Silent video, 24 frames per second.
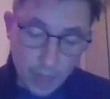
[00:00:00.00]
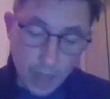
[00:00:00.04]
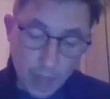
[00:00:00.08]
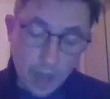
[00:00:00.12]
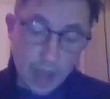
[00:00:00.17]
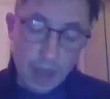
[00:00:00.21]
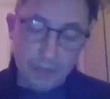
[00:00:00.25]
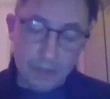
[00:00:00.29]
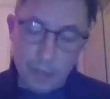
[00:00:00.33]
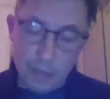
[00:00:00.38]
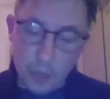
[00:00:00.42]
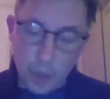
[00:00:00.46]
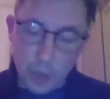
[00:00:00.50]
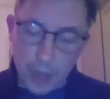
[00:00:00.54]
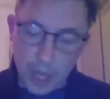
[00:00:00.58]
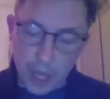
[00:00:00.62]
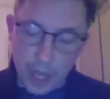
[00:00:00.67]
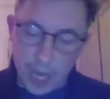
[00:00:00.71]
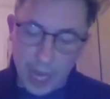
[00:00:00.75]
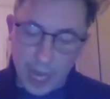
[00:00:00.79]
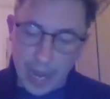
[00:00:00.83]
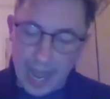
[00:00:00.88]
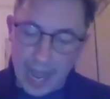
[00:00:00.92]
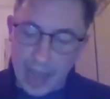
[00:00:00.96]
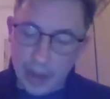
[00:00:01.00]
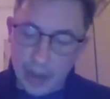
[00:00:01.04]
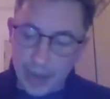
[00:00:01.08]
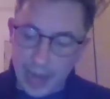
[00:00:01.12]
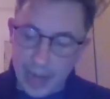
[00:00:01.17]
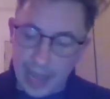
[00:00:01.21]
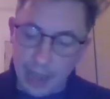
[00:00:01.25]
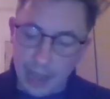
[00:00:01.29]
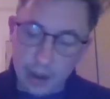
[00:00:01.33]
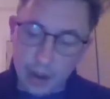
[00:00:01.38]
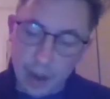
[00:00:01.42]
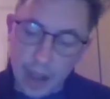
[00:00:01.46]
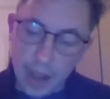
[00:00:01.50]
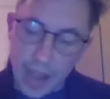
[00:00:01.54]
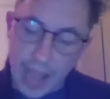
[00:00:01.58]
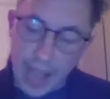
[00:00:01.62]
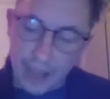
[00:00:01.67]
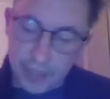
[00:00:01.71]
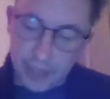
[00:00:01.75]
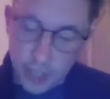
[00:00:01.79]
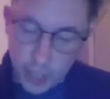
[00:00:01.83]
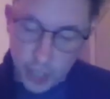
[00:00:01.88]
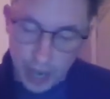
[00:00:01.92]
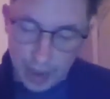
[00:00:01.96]
For more than an hour now, I
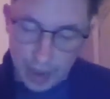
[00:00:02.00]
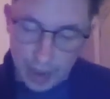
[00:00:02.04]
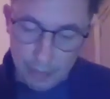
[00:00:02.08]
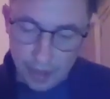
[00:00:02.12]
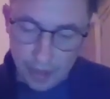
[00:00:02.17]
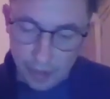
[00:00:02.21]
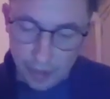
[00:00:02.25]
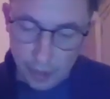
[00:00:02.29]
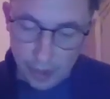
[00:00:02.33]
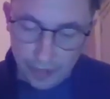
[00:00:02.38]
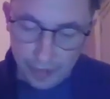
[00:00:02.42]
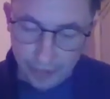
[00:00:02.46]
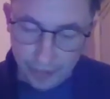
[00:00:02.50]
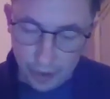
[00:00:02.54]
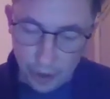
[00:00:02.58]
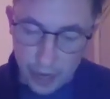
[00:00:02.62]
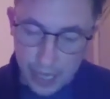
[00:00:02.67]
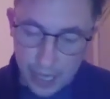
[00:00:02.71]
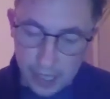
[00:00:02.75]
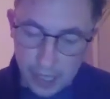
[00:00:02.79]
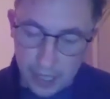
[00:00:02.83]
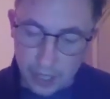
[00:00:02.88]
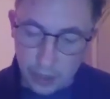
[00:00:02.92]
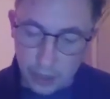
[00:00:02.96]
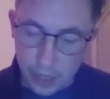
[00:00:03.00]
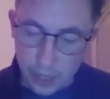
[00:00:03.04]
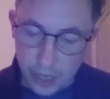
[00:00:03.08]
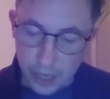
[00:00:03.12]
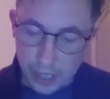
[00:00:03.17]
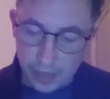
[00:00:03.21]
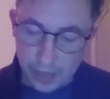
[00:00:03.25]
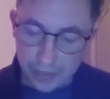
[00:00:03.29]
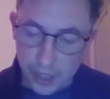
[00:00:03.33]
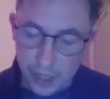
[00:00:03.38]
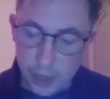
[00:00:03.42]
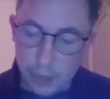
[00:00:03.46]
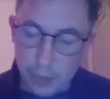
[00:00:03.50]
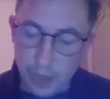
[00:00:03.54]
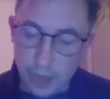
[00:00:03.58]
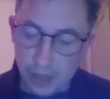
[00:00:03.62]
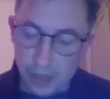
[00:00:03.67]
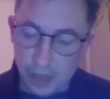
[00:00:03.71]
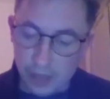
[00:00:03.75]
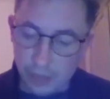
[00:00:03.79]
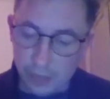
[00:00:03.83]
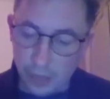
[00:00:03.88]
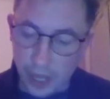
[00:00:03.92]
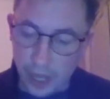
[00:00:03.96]
have tramped through the forest that grows a few
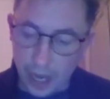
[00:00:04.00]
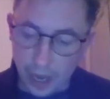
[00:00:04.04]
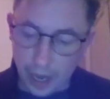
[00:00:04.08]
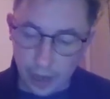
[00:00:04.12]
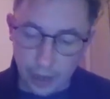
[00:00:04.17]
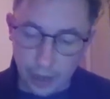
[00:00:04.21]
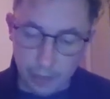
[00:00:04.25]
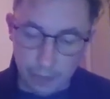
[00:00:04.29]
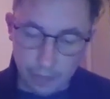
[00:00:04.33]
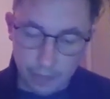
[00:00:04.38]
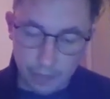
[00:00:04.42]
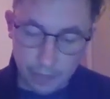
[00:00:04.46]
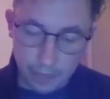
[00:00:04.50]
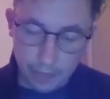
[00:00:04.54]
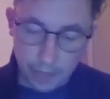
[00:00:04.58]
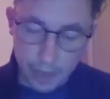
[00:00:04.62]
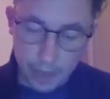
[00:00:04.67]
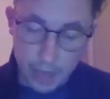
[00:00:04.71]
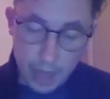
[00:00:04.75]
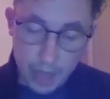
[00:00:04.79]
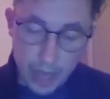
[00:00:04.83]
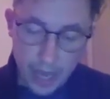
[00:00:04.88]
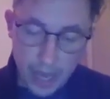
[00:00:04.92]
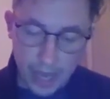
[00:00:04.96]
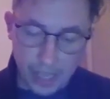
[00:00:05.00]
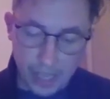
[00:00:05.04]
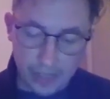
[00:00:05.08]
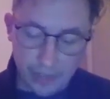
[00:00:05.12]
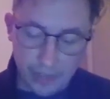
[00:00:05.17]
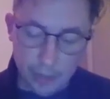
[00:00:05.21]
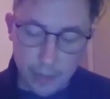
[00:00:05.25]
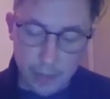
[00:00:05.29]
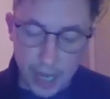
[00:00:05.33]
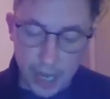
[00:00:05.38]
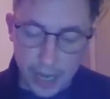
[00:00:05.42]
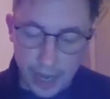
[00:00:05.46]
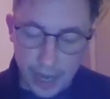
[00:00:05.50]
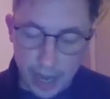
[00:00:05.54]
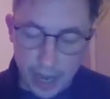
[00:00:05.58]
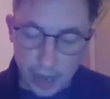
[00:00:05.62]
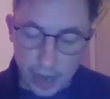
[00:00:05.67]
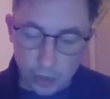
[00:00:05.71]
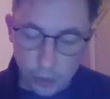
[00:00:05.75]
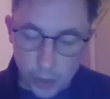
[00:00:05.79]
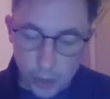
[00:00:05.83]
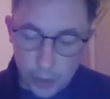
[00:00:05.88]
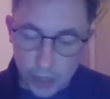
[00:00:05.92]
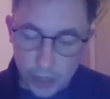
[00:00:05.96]
miles from my home. Its familiar
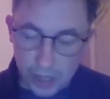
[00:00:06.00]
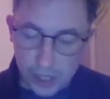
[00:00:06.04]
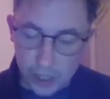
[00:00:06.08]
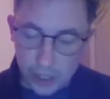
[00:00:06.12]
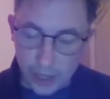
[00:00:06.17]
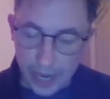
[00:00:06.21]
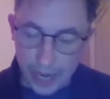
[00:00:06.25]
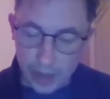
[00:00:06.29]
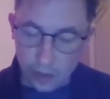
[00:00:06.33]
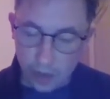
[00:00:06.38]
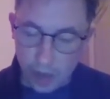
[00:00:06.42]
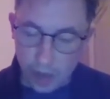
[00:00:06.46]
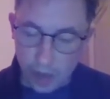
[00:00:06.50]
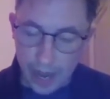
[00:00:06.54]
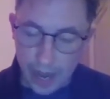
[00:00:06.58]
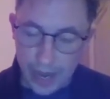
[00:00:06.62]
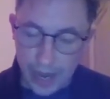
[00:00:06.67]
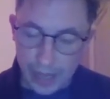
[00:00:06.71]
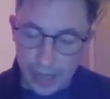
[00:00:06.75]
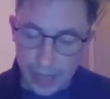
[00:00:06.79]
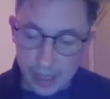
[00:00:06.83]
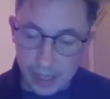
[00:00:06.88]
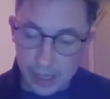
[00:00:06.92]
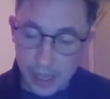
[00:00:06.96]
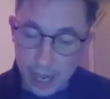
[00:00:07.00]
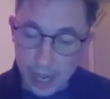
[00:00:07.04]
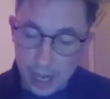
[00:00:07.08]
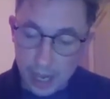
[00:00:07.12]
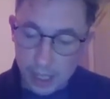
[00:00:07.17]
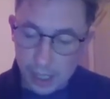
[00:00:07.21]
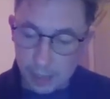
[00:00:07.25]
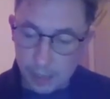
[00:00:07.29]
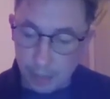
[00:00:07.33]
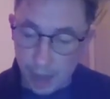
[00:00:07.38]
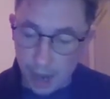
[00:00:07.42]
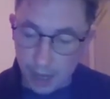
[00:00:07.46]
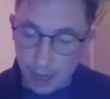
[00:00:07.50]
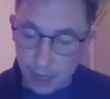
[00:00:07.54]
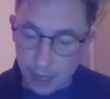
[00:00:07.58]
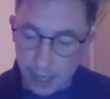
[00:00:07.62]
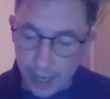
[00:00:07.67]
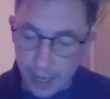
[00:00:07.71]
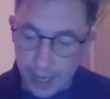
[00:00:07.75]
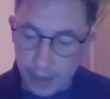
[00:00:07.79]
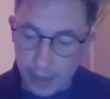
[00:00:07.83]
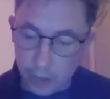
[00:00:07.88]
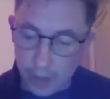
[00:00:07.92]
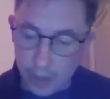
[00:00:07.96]
ruler-straight rides,
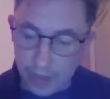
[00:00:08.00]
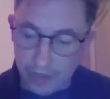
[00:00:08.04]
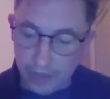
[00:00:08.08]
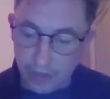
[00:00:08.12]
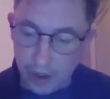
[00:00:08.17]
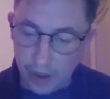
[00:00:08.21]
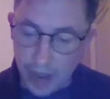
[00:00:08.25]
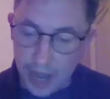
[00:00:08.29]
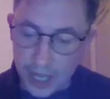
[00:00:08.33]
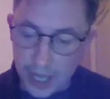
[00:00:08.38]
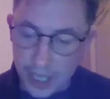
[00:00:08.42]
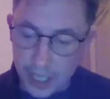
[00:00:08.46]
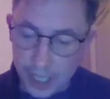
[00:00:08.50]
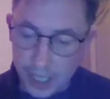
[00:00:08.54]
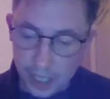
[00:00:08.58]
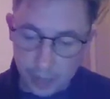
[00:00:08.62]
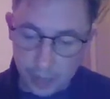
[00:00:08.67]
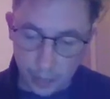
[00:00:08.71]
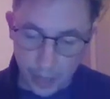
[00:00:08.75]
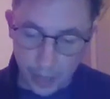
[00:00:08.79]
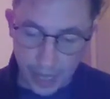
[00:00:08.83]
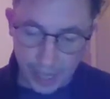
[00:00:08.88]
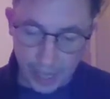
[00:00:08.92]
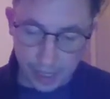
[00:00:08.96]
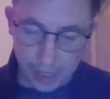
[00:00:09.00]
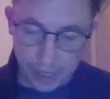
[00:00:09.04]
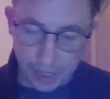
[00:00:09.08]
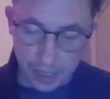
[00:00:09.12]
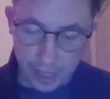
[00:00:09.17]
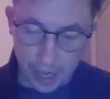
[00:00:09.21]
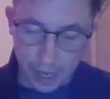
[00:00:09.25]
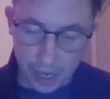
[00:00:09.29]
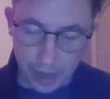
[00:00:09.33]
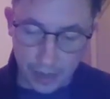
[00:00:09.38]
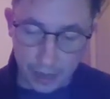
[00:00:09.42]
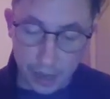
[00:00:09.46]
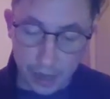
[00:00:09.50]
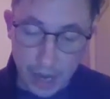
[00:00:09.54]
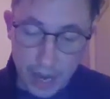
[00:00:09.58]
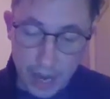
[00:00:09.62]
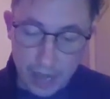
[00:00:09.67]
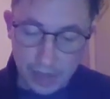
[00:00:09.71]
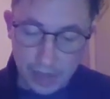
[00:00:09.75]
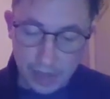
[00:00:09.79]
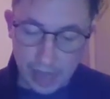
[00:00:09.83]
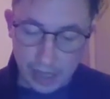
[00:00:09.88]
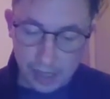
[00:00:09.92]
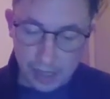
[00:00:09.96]
sparkling with fresh spring snow
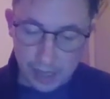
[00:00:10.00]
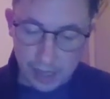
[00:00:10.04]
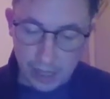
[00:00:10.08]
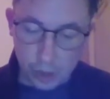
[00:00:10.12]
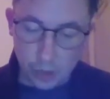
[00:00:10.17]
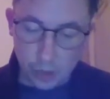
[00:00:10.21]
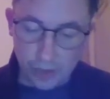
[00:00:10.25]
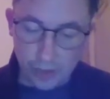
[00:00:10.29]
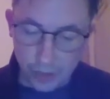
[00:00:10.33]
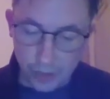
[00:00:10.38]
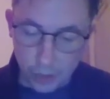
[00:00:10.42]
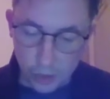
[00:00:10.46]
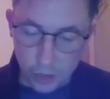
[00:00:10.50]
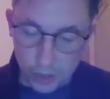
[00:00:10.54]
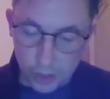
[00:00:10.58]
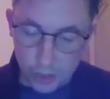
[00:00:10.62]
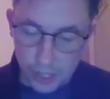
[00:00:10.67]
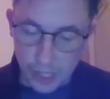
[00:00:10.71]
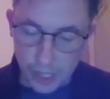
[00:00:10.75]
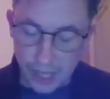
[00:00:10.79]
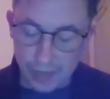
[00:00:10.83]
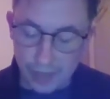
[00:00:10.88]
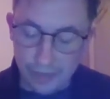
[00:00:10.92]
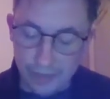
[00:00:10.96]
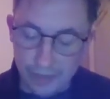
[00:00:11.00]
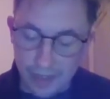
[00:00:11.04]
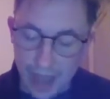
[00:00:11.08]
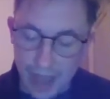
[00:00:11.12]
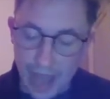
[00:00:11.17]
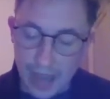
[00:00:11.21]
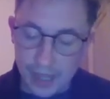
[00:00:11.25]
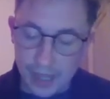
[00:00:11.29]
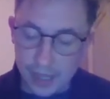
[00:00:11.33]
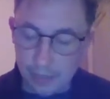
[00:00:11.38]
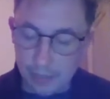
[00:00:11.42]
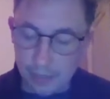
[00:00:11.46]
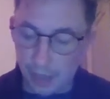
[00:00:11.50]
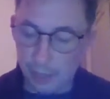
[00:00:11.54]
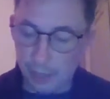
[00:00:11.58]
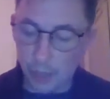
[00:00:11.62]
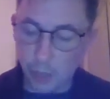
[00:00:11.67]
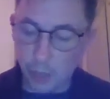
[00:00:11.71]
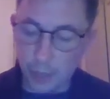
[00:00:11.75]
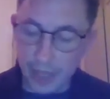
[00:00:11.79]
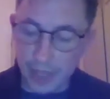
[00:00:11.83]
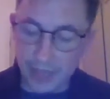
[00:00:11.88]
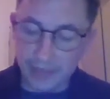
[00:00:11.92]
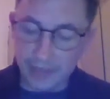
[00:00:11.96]
that still falls in fat
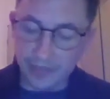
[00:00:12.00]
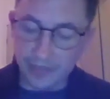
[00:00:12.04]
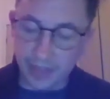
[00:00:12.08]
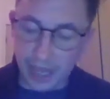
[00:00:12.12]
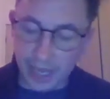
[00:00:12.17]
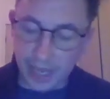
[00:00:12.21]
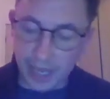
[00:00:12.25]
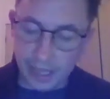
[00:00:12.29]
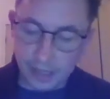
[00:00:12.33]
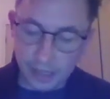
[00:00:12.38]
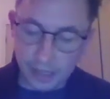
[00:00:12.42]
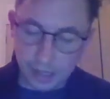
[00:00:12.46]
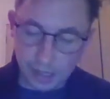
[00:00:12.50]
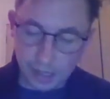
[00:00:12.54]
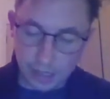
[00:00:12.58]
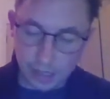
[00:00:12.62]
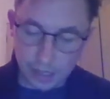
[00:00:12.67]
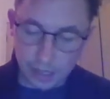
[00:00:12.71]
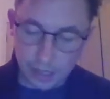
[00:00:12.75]
bumblebee flakes.